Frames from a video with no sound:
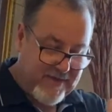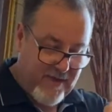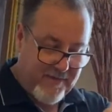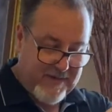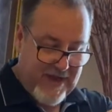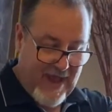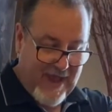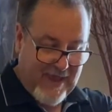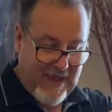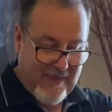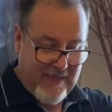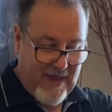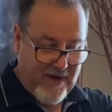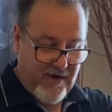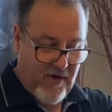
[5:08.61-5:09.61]
I'm taking
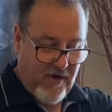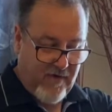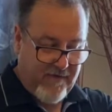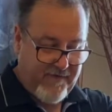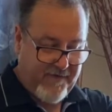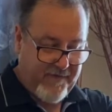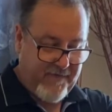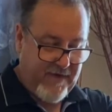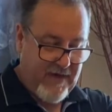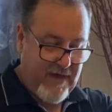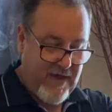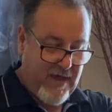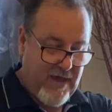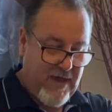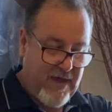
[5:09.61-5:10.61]
that off
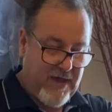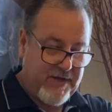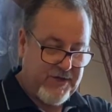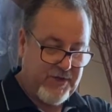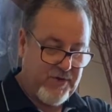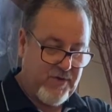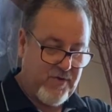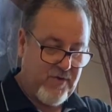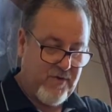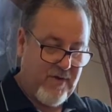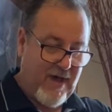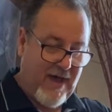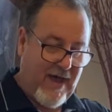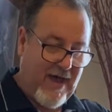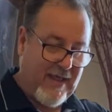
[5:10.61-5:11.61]
to
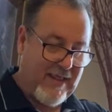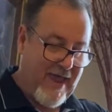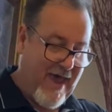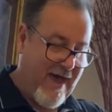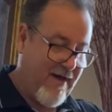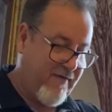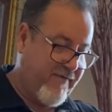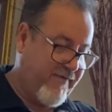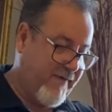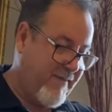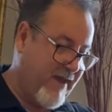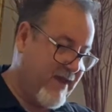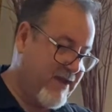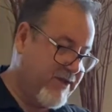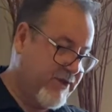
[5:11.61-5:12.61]
allow for
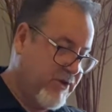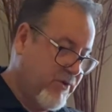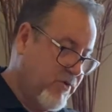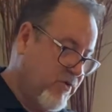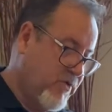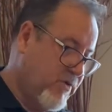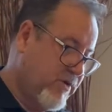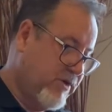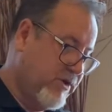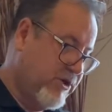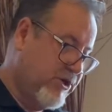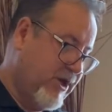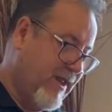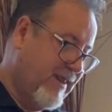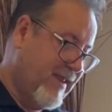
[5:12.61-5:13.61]
me to
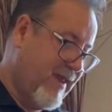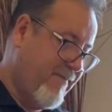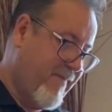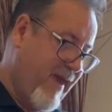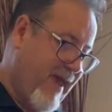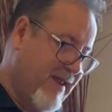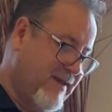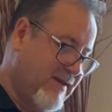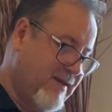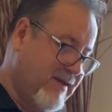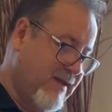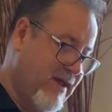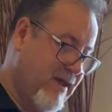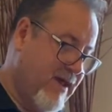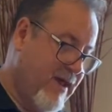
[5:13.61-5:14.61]
gently bend
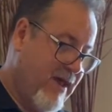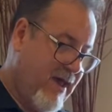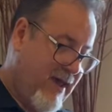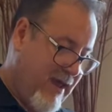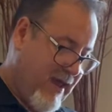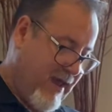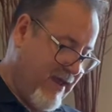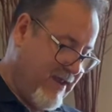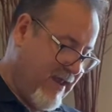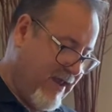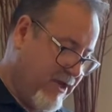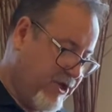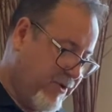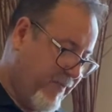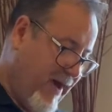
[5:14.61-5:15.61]
in
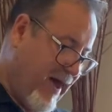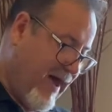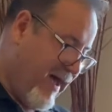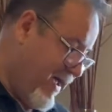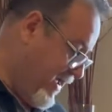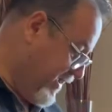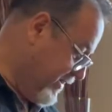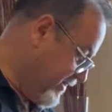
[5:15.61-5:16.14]
each part